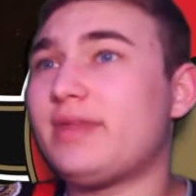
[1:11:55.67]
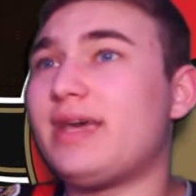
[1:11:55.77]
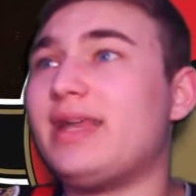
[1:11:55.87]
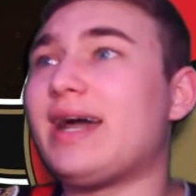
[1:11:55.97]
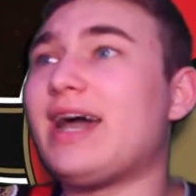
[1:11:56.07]

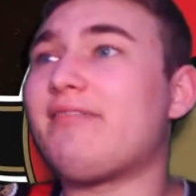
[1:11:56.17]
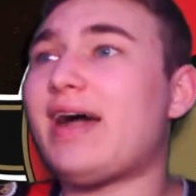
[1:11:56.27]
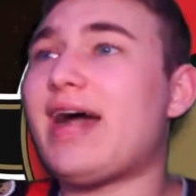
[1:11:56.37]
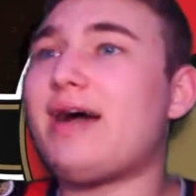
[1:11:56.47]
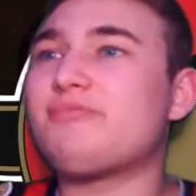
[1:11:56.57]
I have
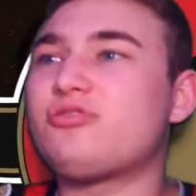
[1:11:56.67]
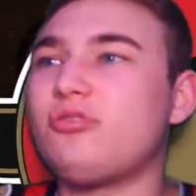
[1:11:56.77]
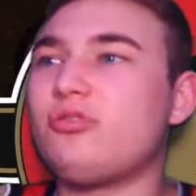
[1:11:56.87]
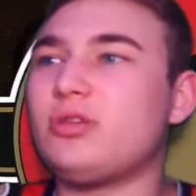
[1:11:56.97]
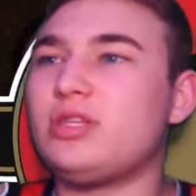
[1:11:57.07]

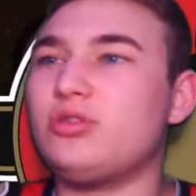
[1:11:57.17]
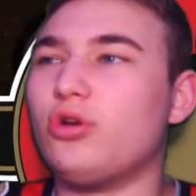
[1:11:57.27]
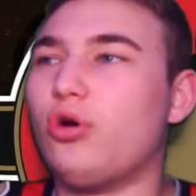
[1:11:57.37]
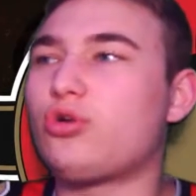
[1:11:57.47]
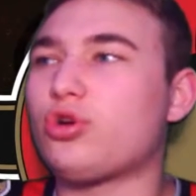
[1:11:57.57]
absolutely
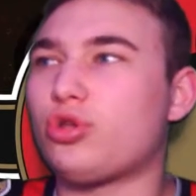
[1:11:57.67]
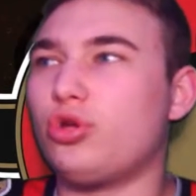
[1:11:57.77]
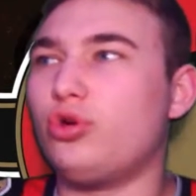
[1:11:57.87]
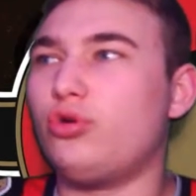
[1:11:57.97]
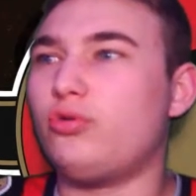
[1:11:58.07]
no
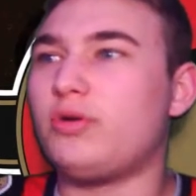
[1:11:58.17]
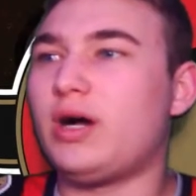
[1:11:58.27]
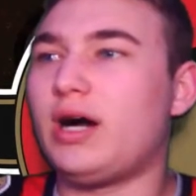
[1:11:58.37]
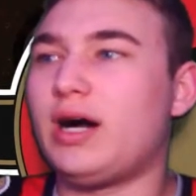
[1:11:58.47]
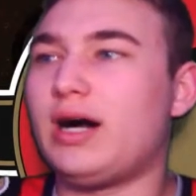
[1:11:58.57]
clue
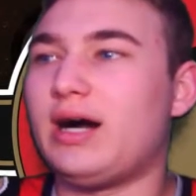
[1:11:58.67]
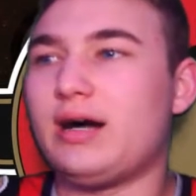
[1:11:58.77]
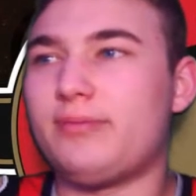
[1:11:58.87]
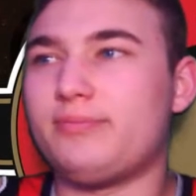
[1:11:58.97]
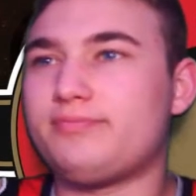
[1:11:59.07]
of